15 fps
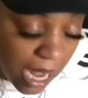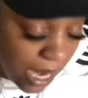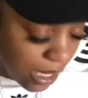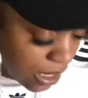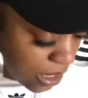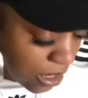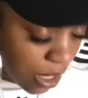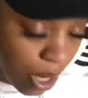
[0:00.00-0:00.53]

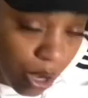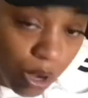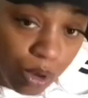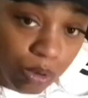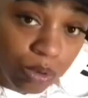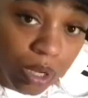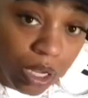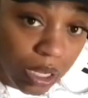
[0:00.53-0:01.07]
So
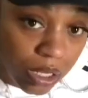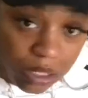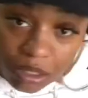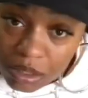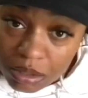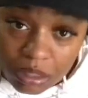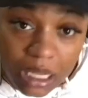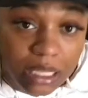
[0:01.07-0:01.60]

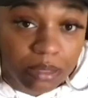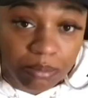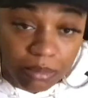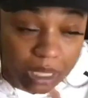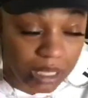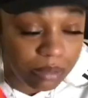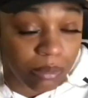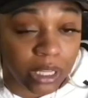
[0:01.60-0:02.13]
as
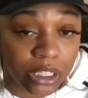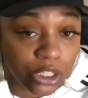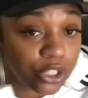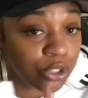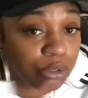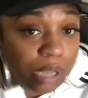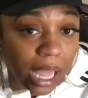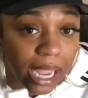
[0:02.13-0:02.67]
much as you
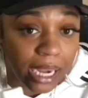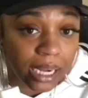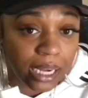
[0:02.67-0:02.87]
like.